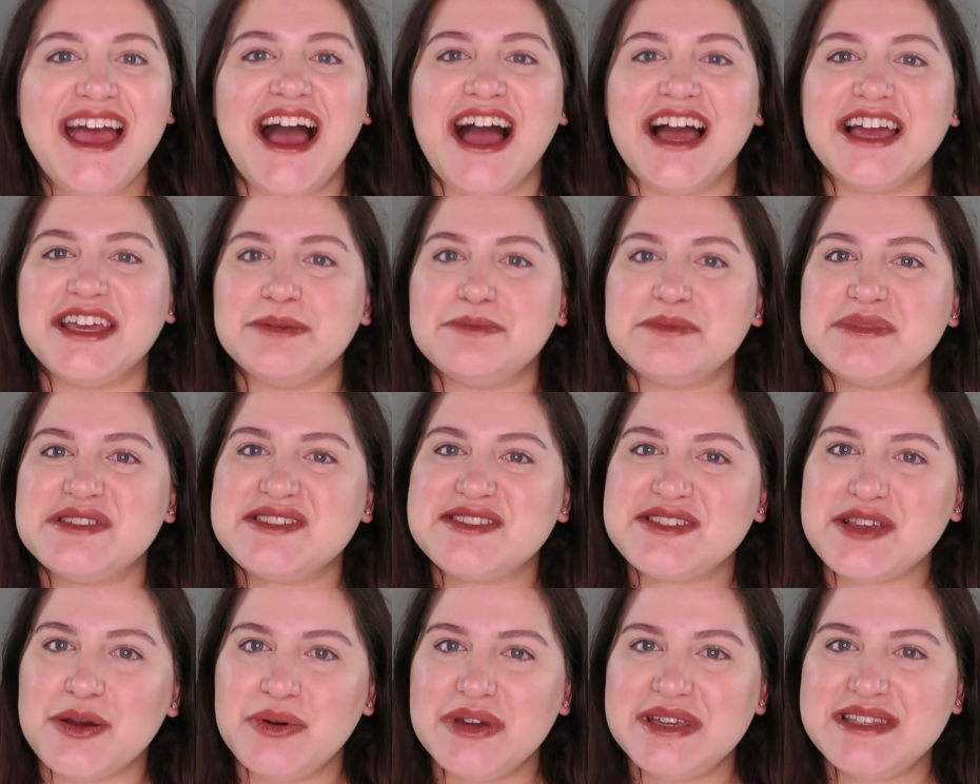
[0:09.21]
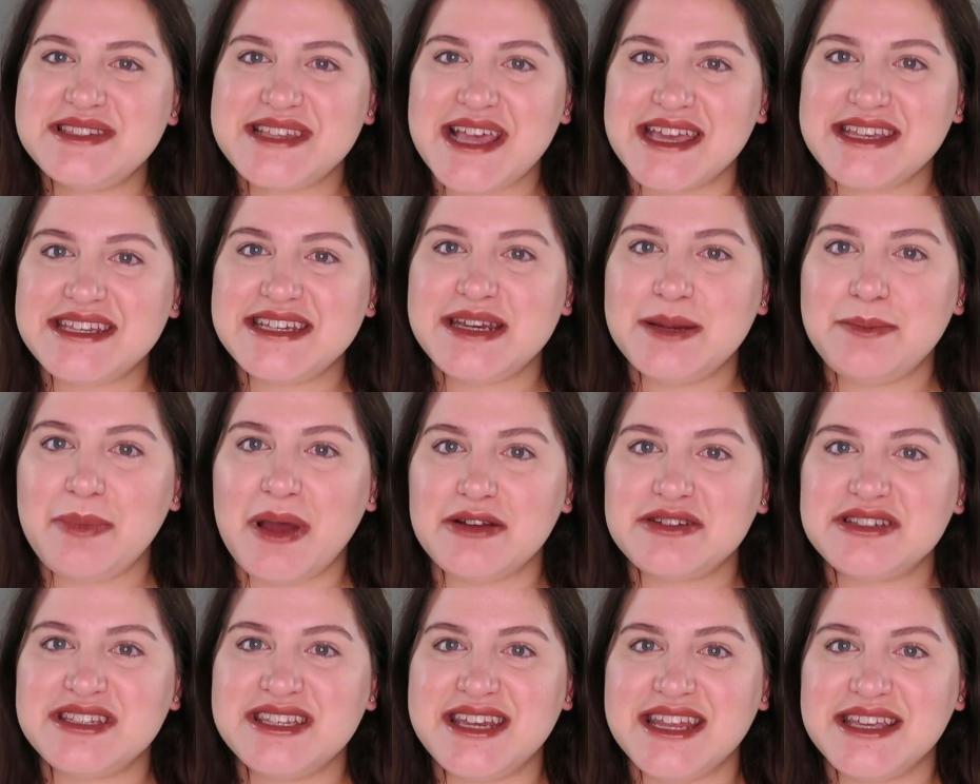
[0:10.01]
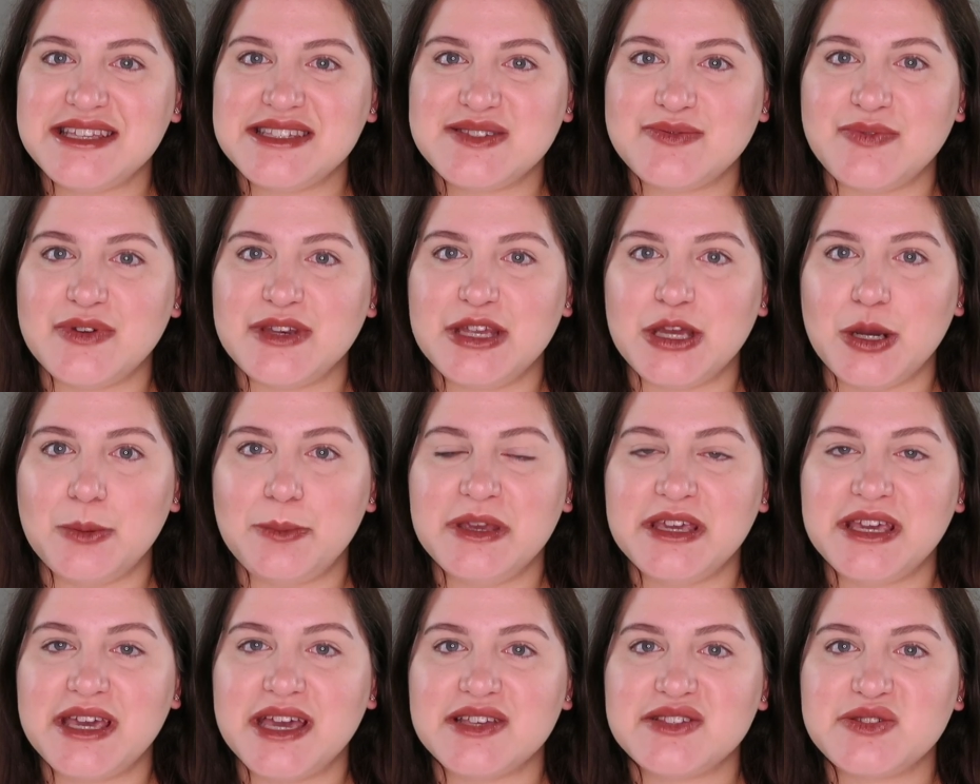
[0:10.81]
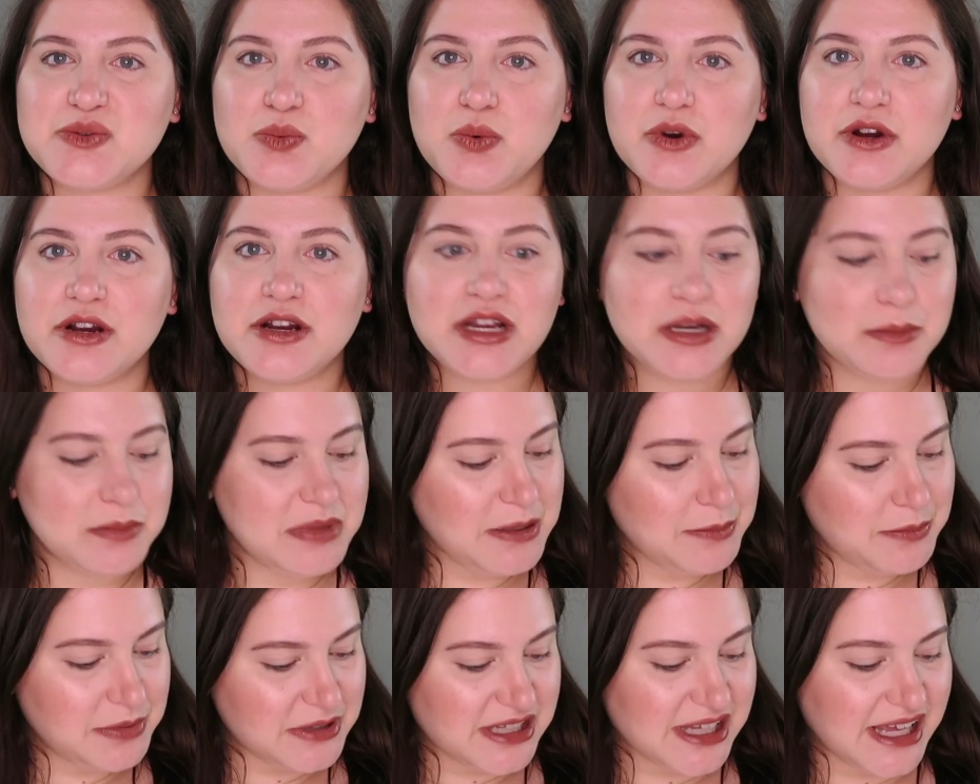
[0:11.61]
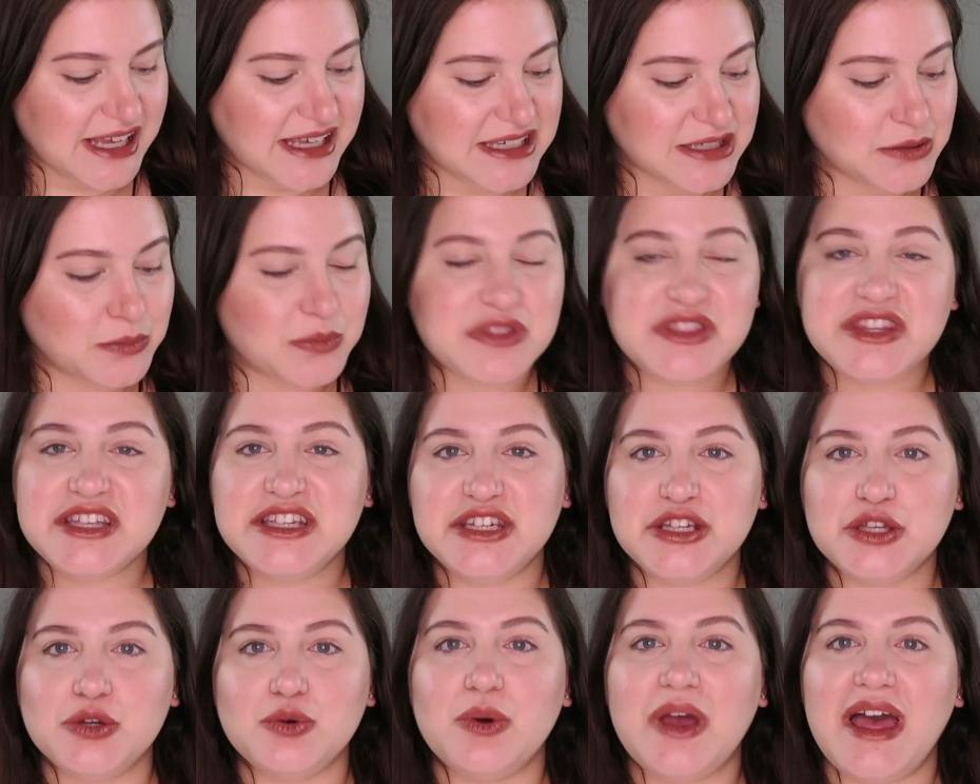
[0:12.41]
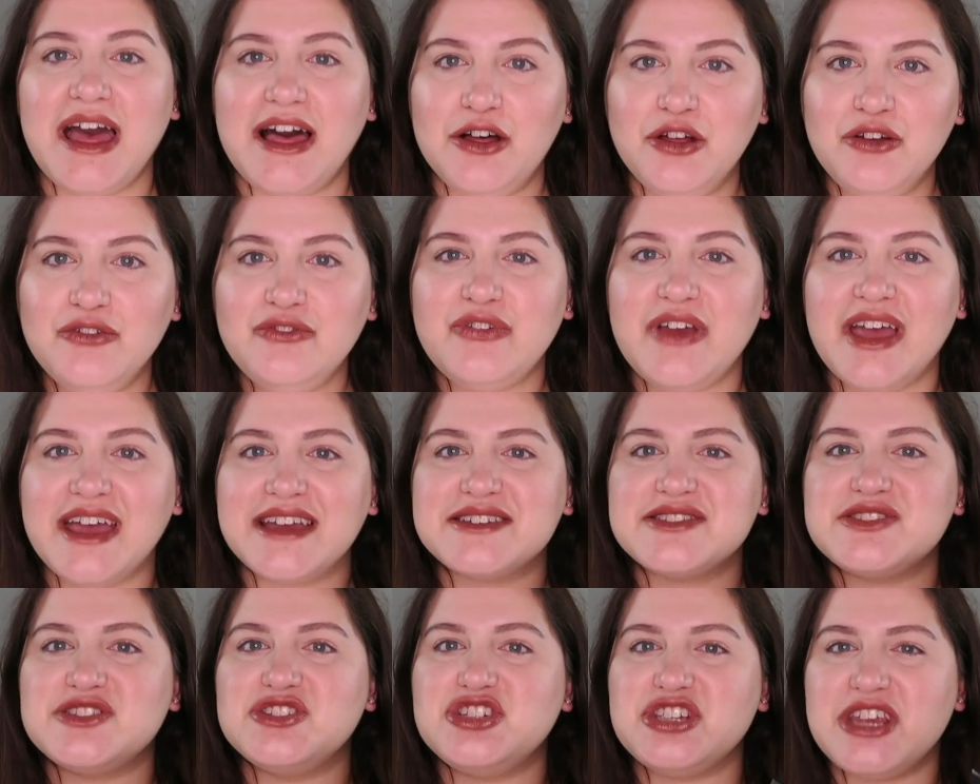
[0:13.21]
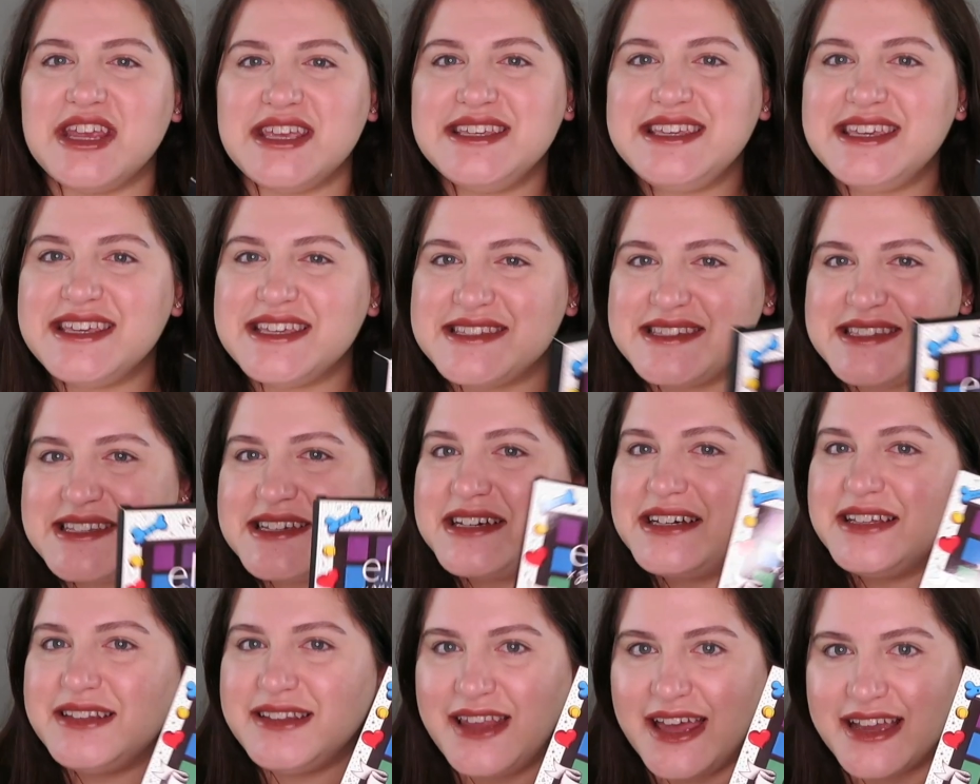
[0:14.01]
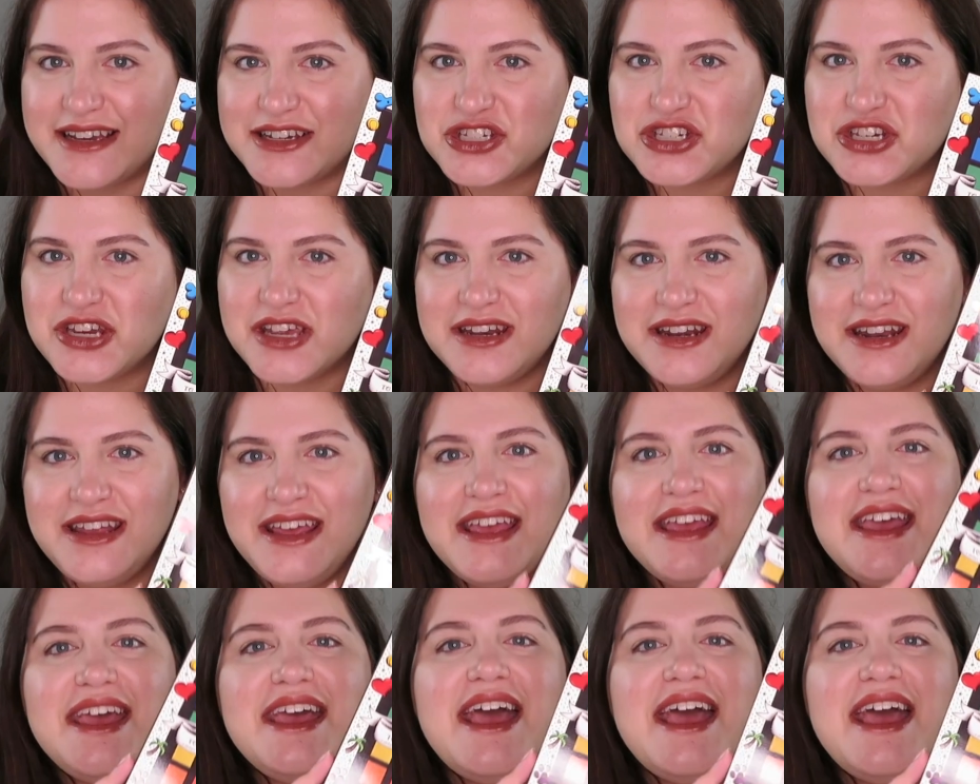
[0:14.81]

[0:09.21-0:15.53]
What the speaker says: I am so excited about today's video because we're going to be playing with the new e.l.f. x Jkissa collection.